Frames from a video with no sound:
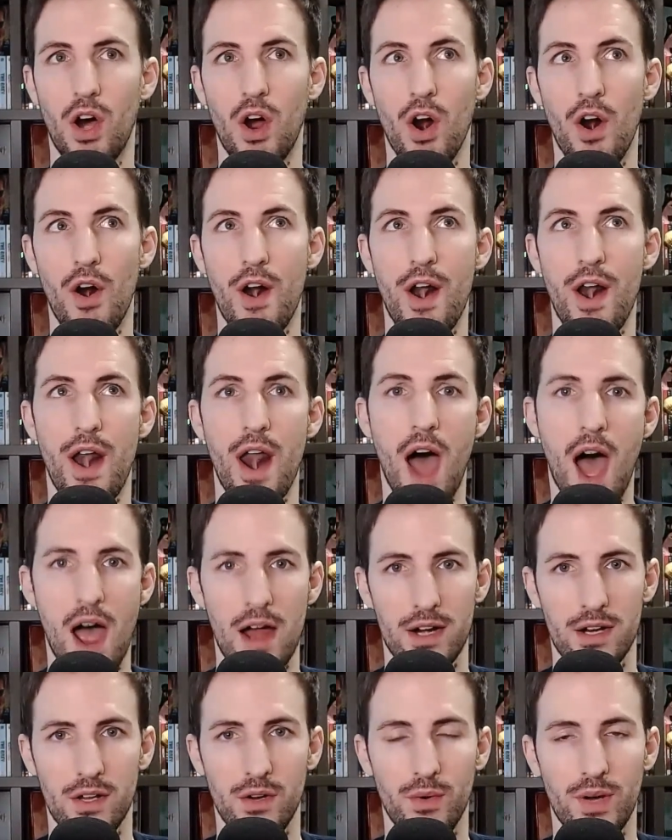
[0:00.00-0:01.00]
are
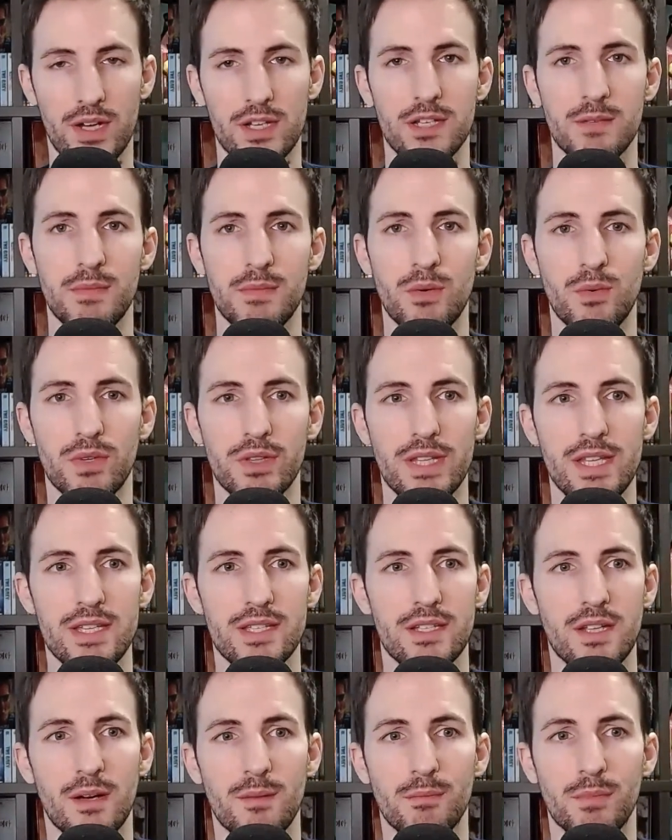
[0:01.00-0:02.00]
not going to be
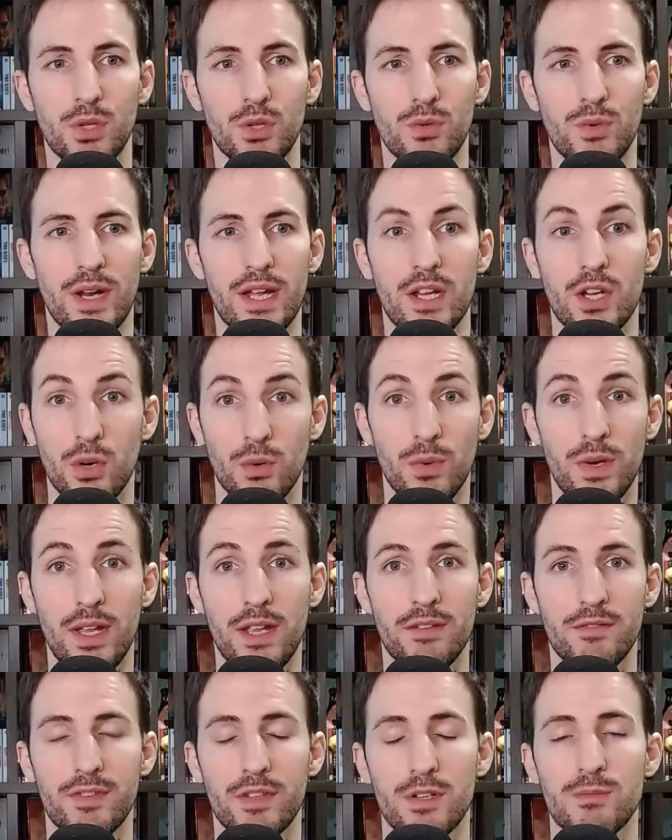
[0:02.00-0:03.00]
released on Blu-ray,
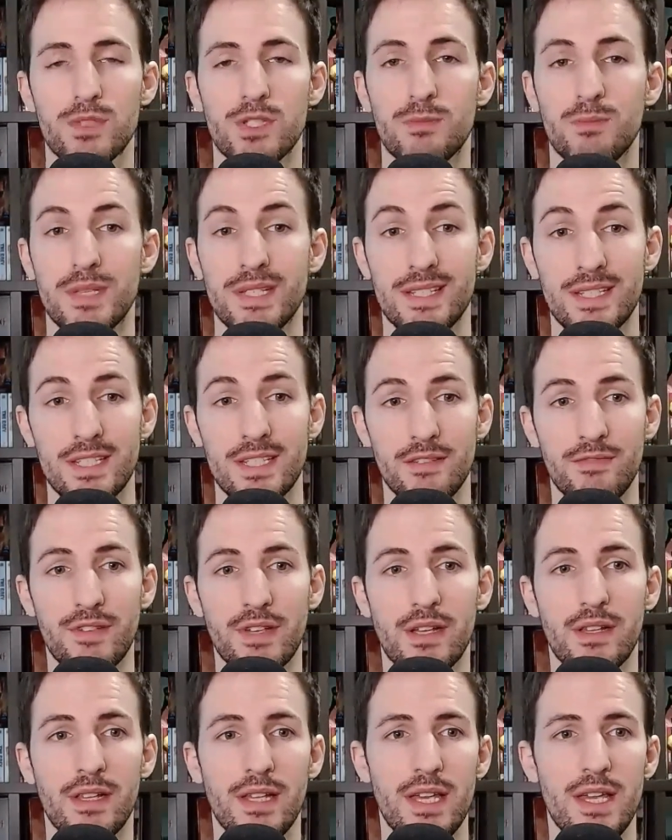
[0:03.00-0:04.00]
Korean films
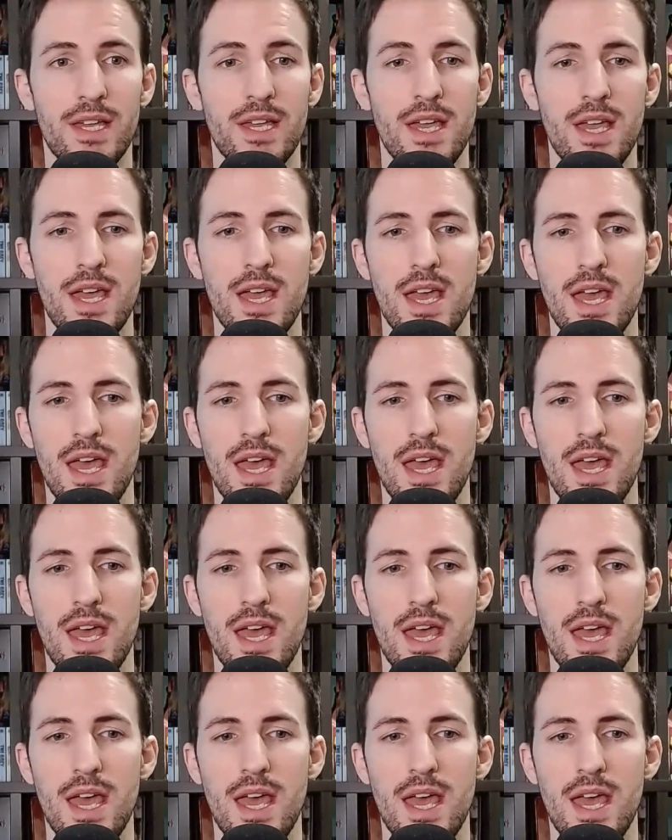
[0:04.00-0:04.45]
specifically.